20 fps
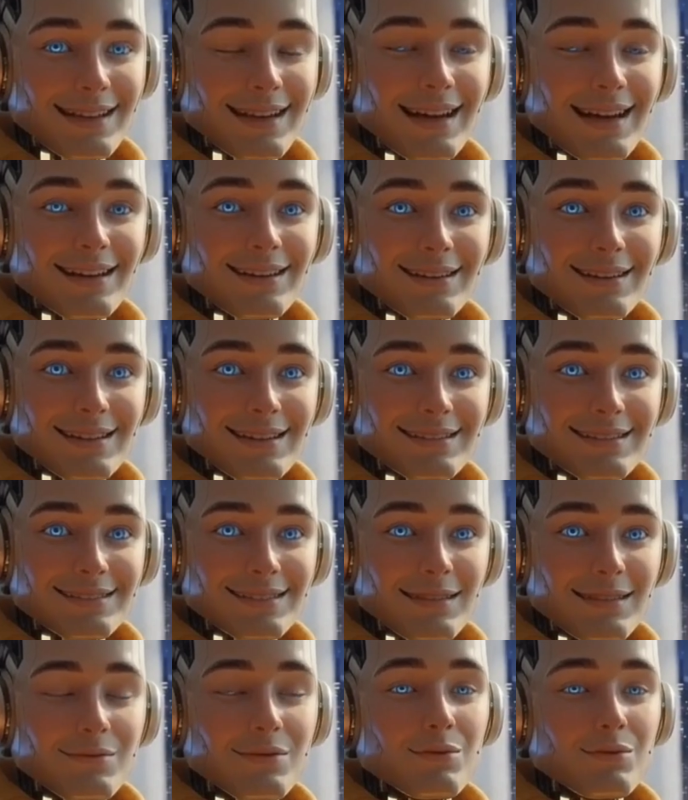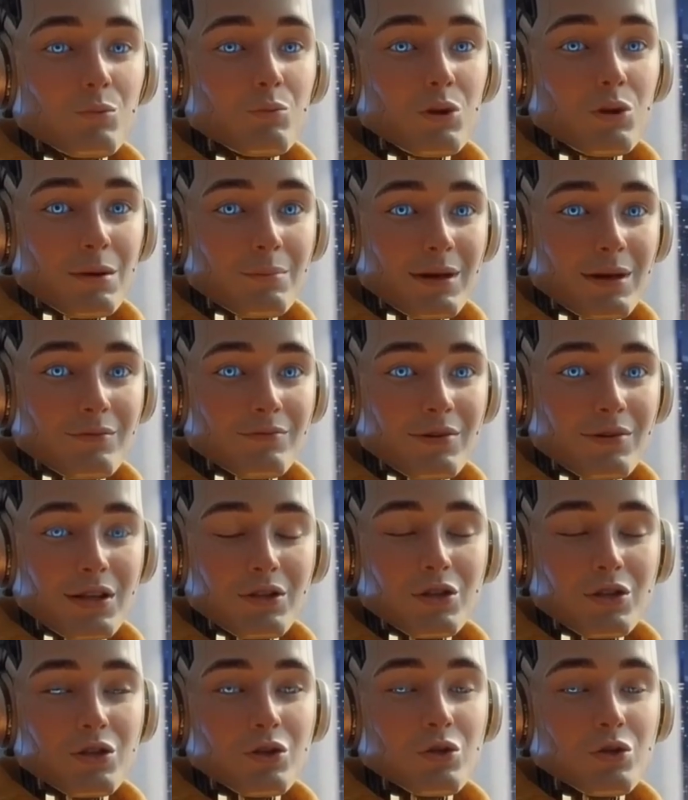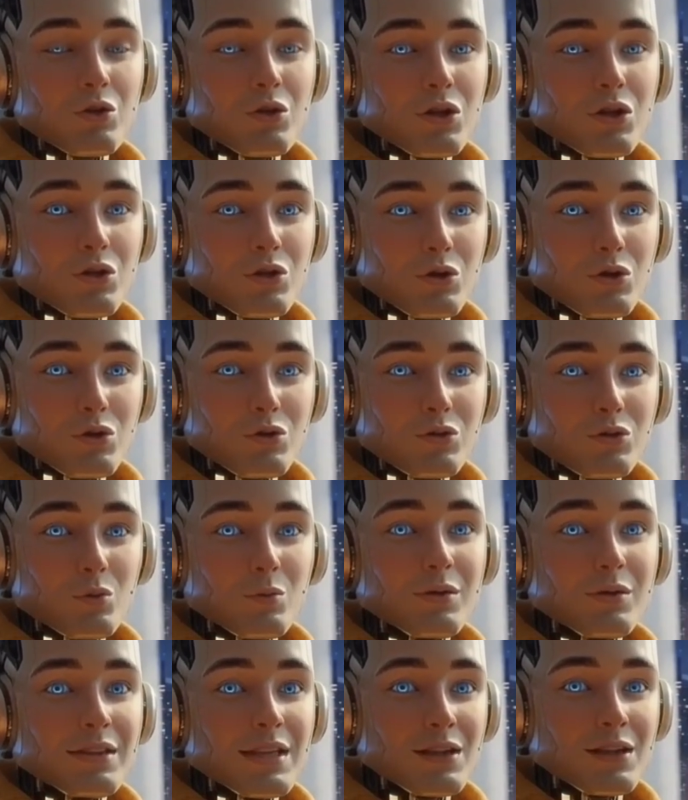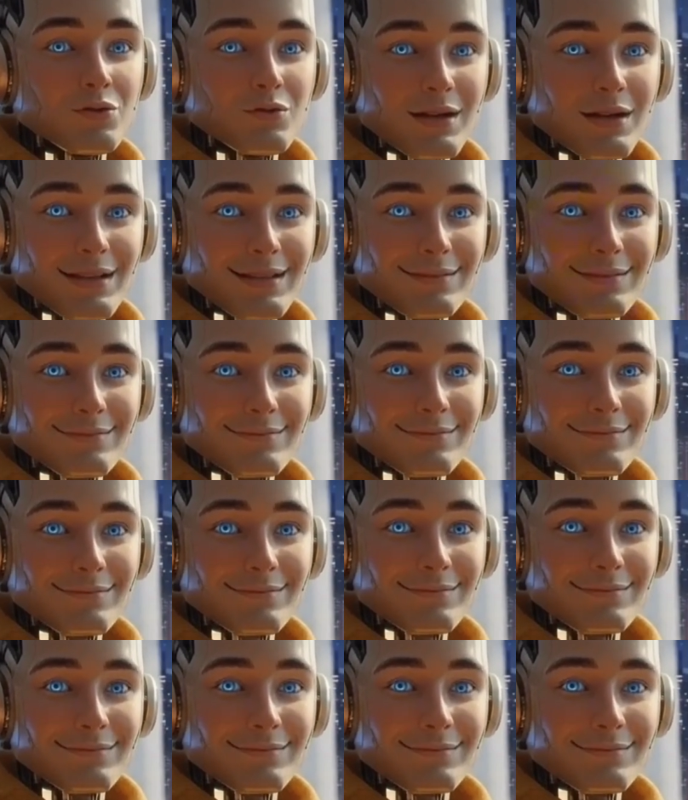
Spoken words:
and look at some of the premium features you can use with these credits.